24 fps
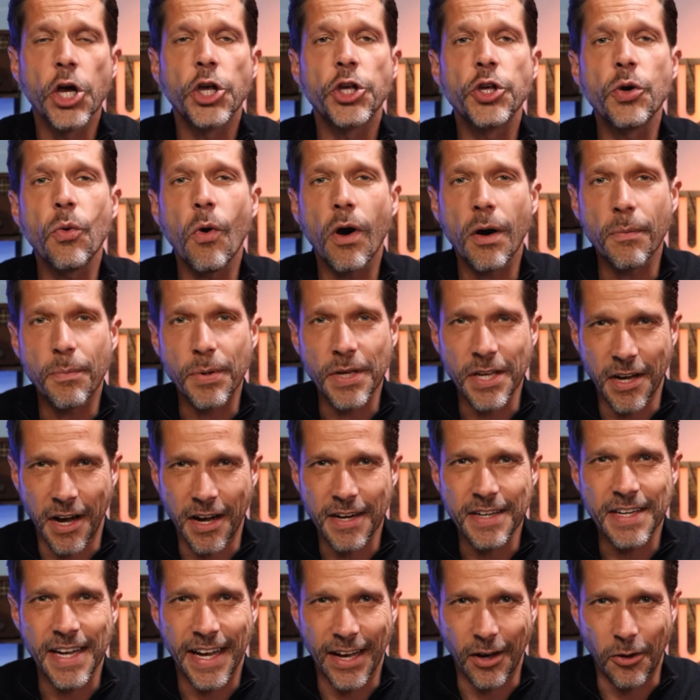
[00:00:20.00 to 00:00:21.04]
you are
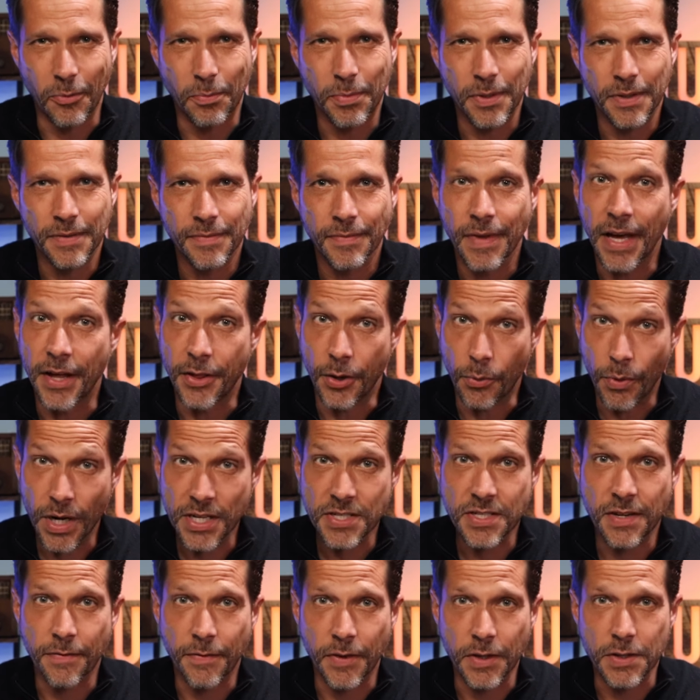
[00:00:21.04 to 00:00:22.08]
beyond help, and the
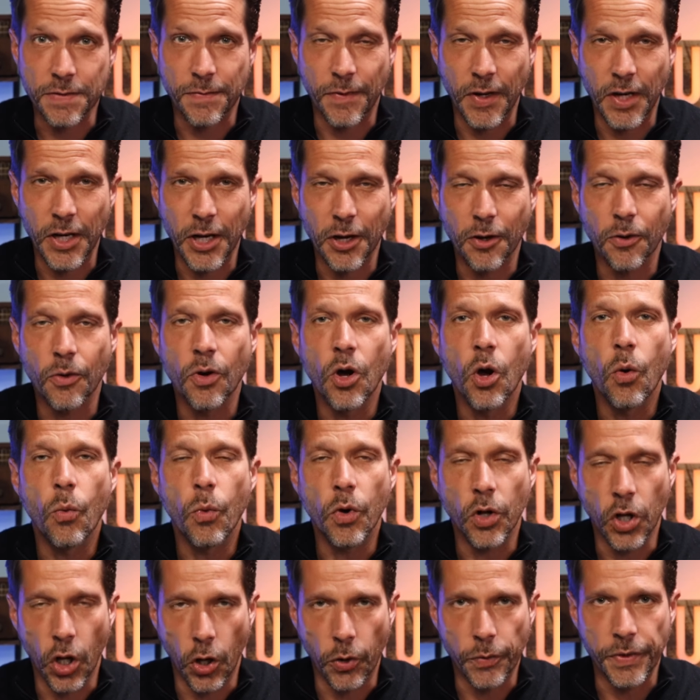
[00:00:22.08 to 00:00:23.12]
rest of this video
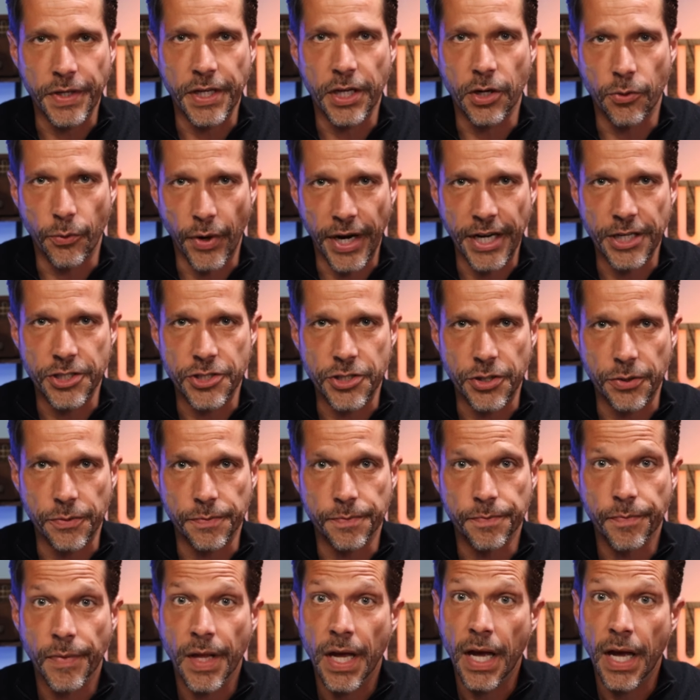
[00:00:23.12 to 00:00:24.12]
will only enrage you.